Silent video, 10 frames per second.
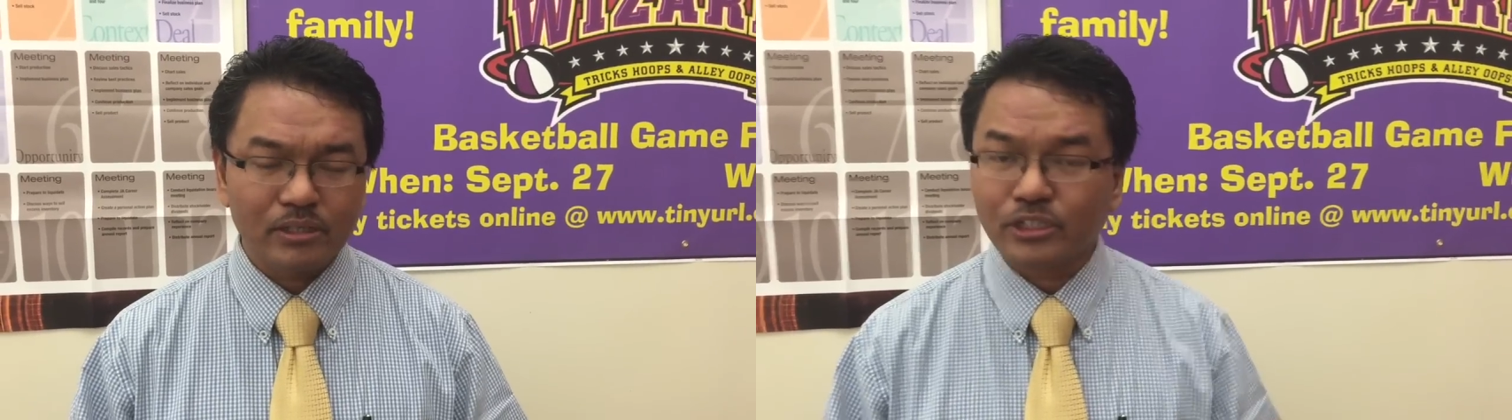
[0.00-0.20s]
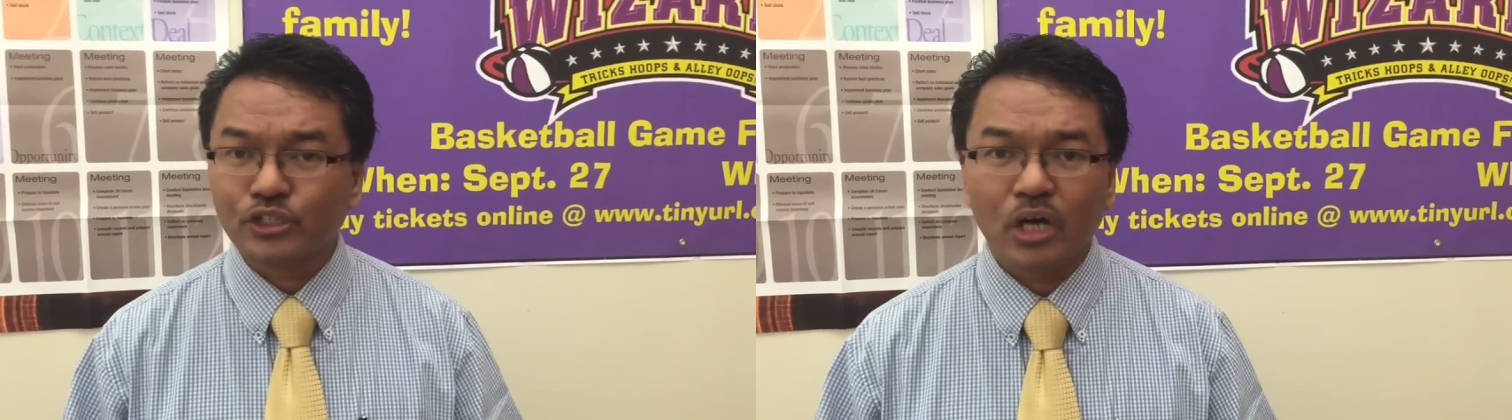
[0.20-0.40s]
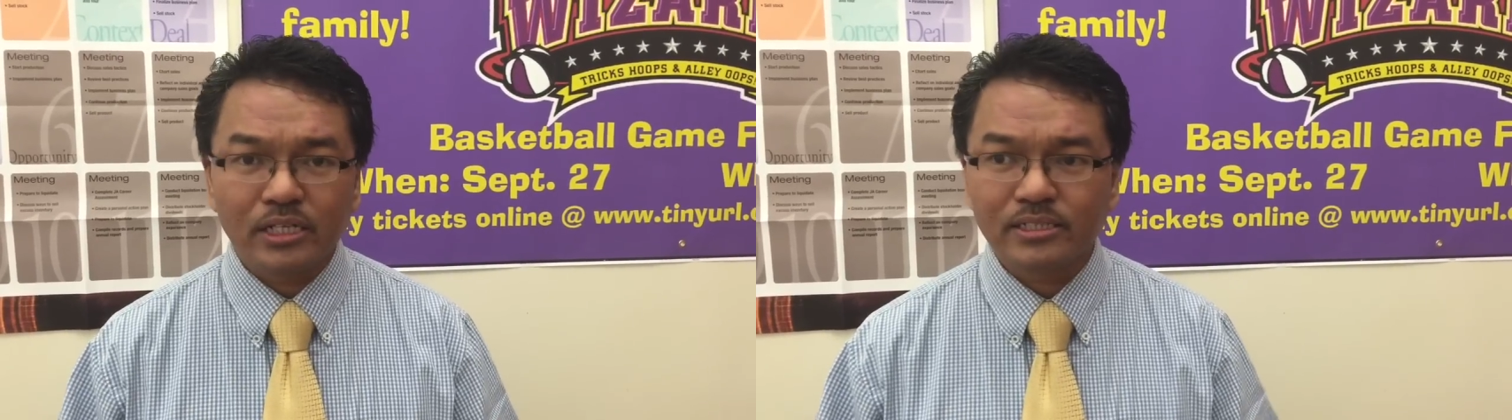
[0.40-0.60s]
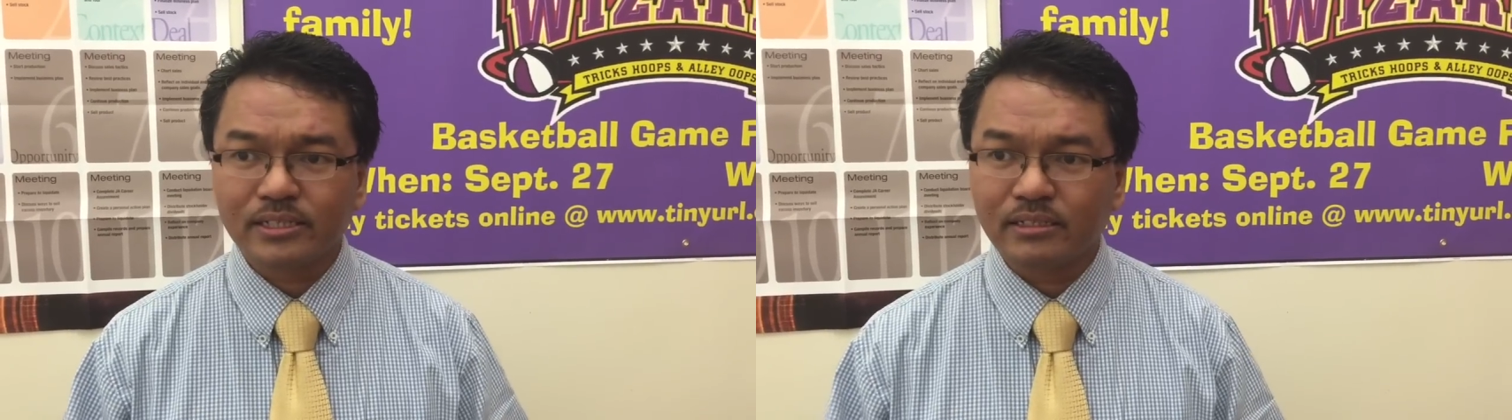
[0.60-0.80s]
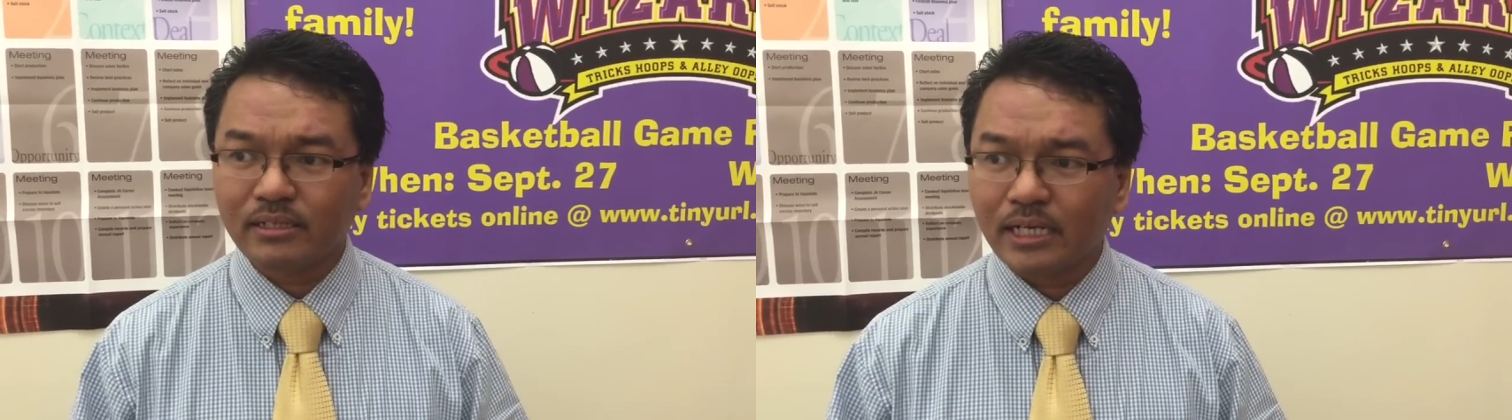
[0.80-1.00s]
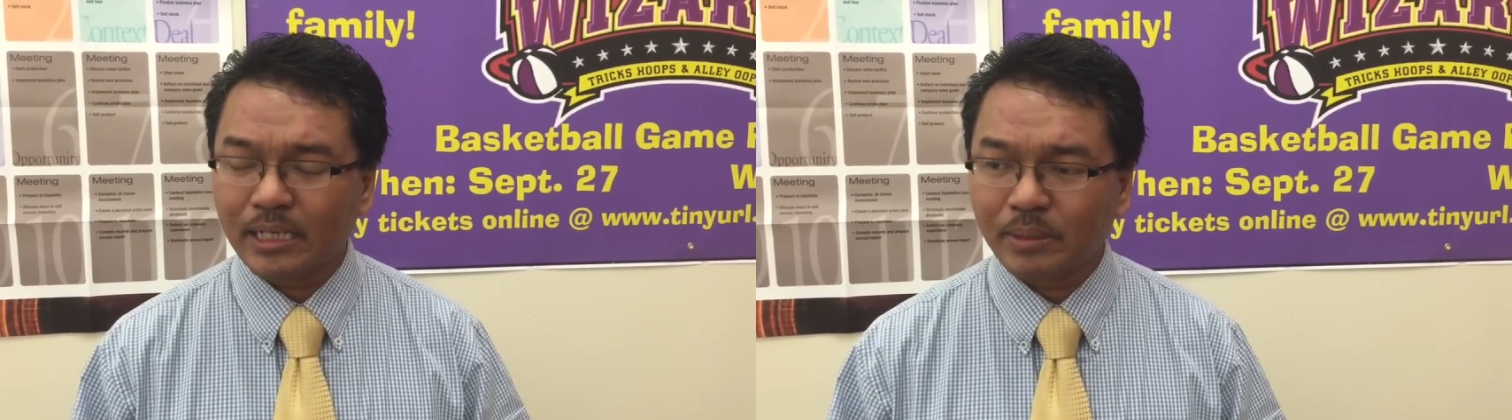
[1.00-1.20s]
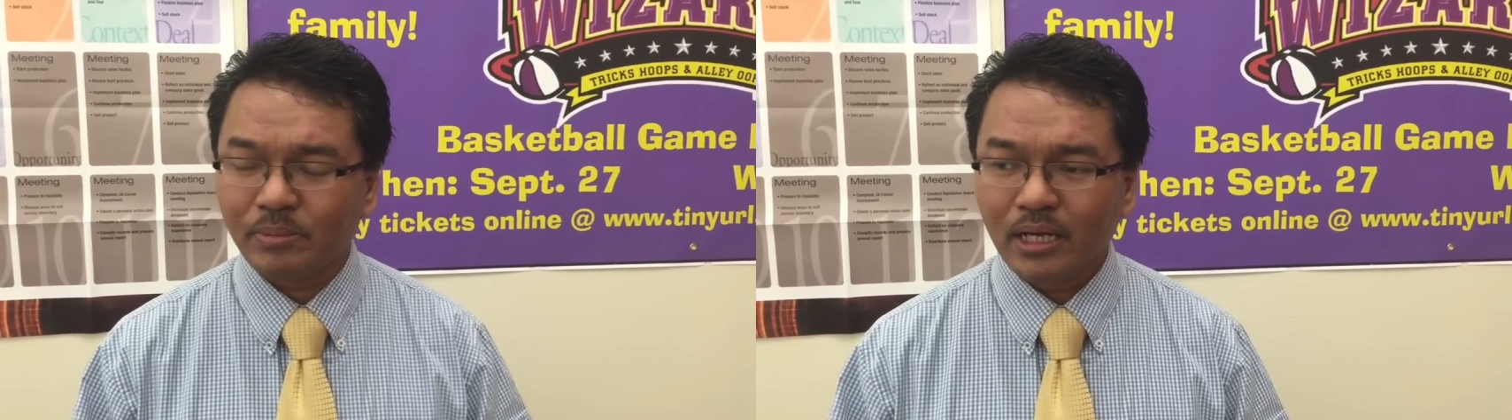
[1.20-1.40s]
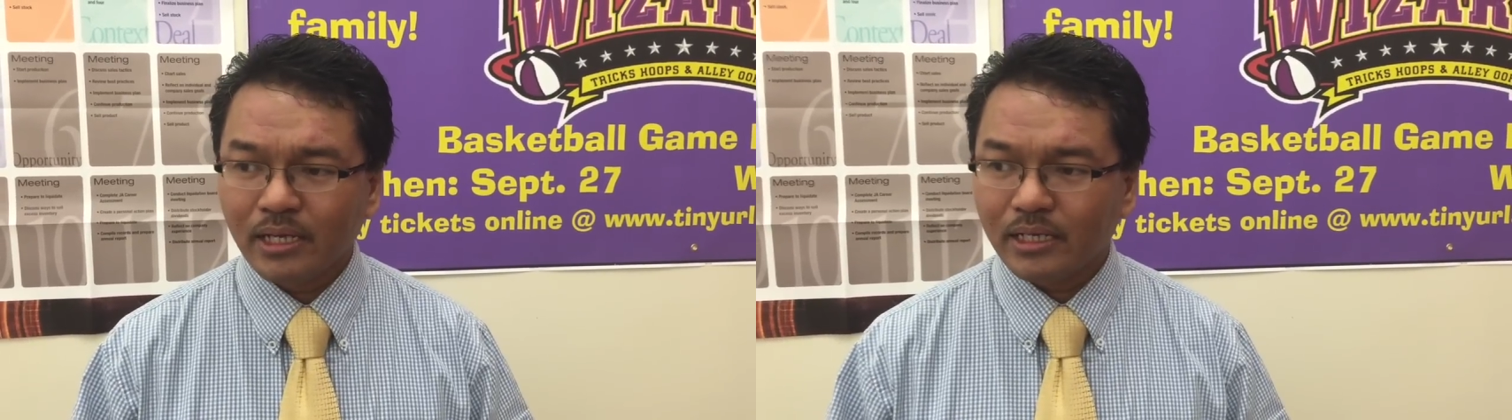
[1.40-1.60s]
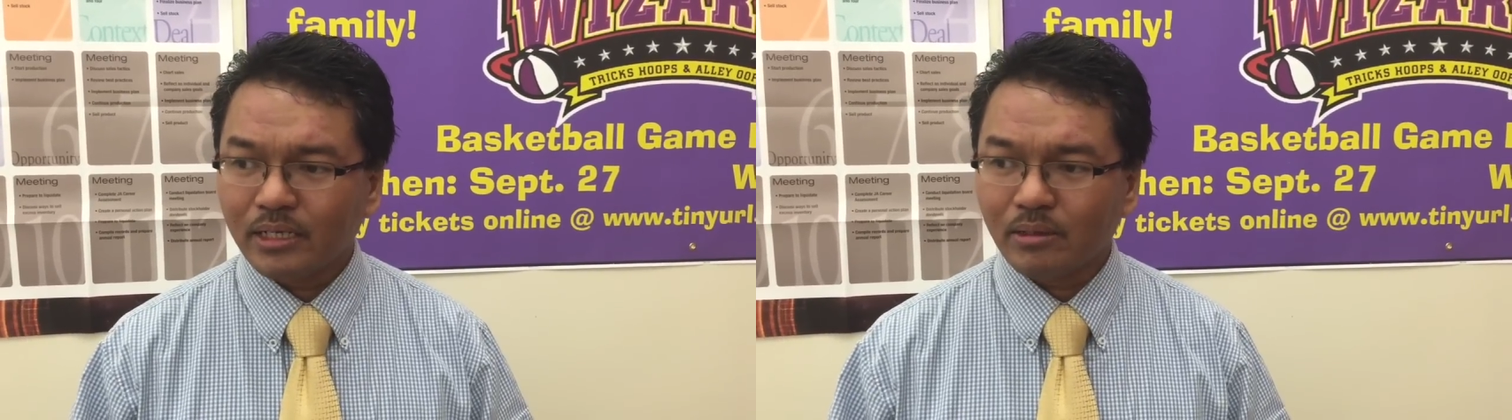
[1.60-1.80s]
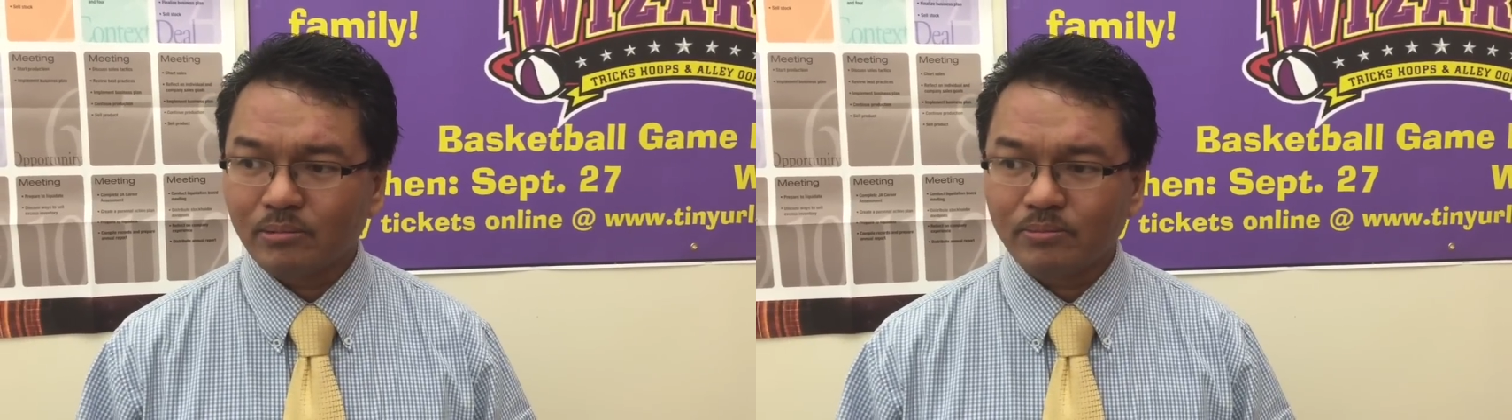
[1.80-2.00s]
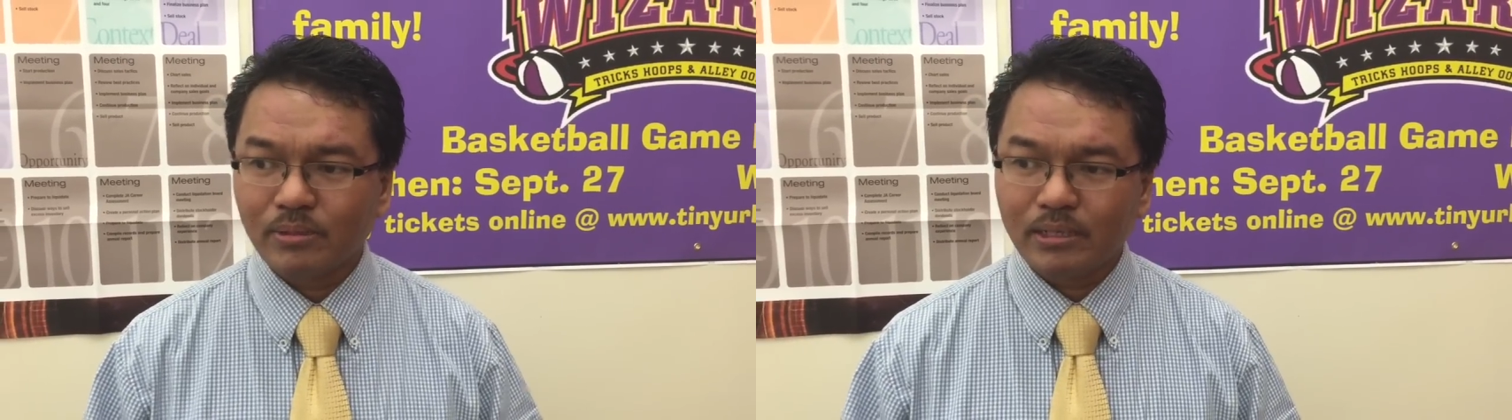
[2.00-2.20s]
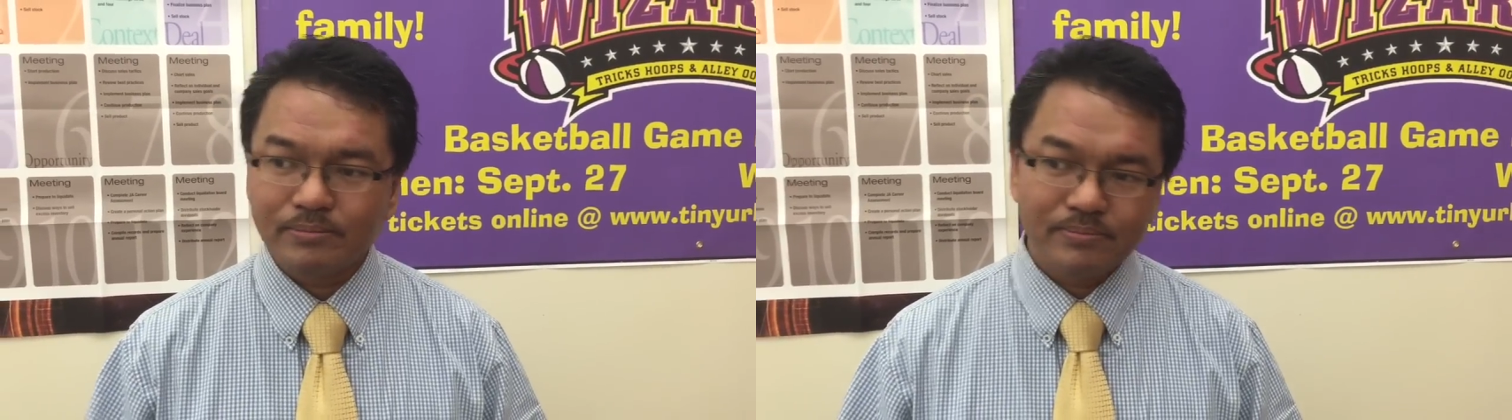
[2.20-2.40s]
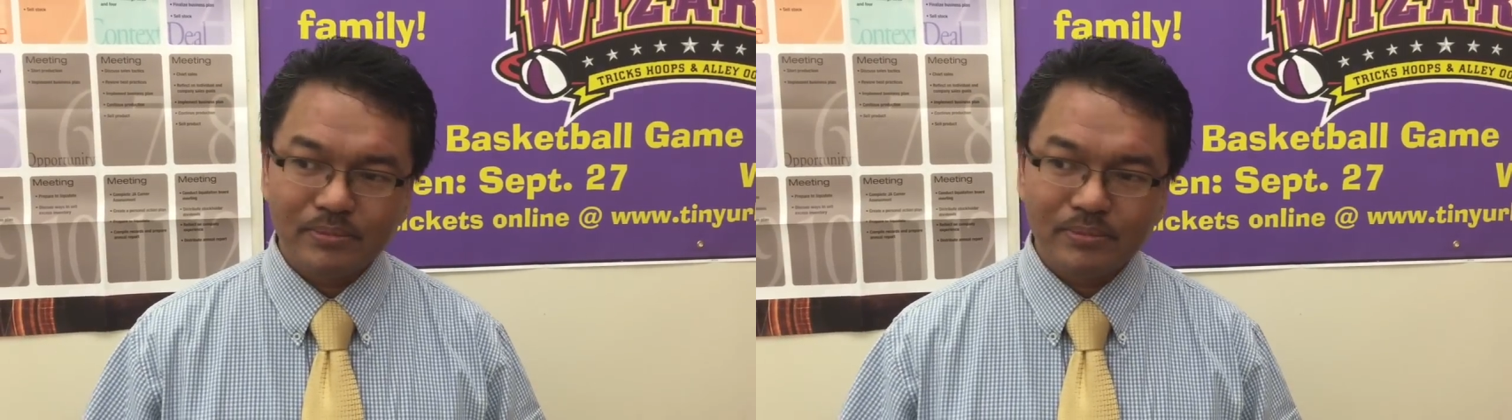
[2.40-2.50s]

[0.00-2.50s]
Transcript: Kurt Johnson, um, you know, uh,